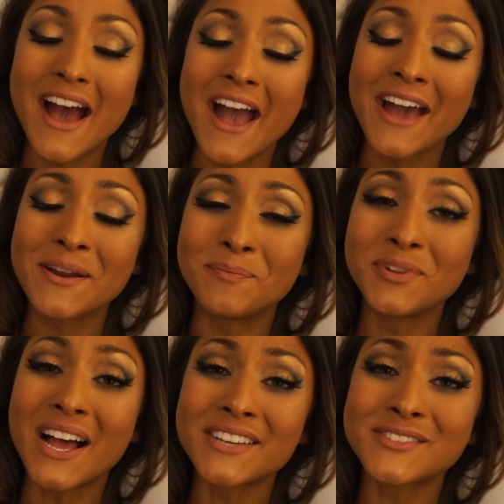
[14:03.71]
I had a
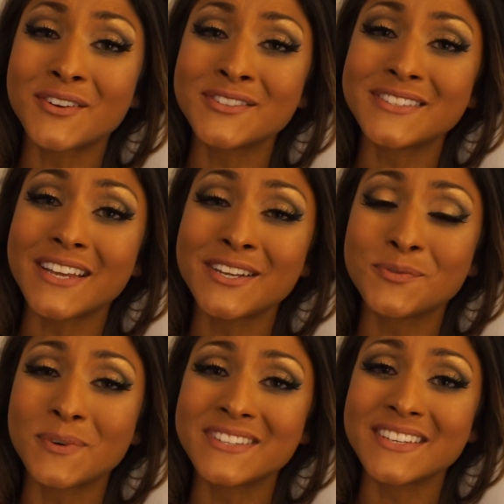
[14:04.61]
blast on
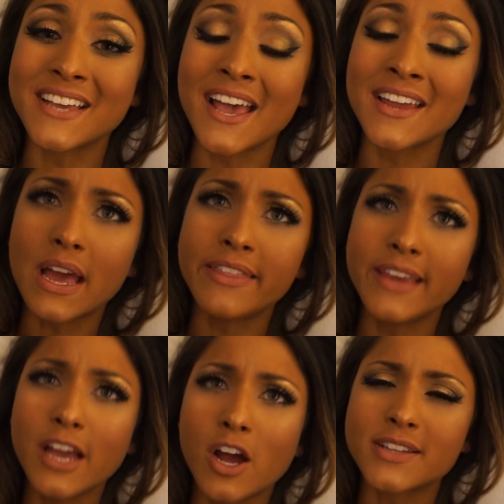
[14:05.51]
stage once again. I
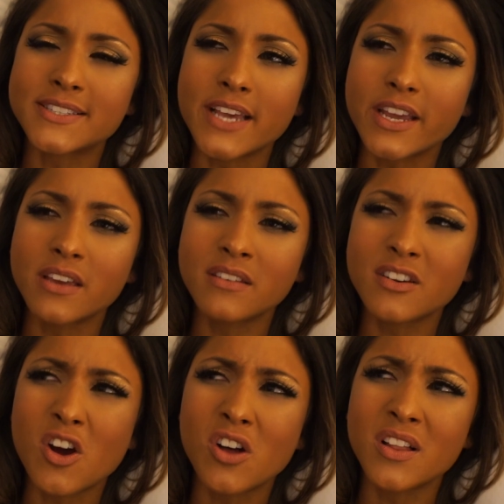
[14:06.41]
think I got
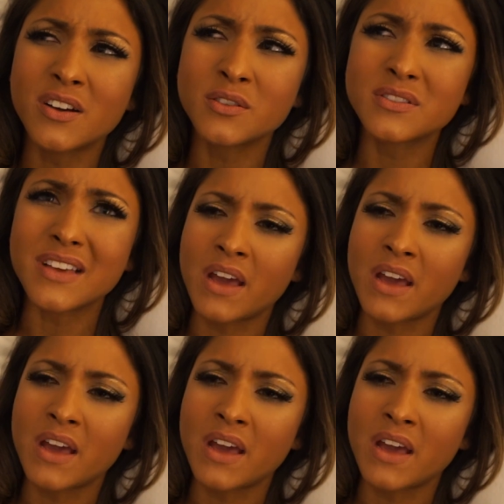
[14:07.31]
second call-outs.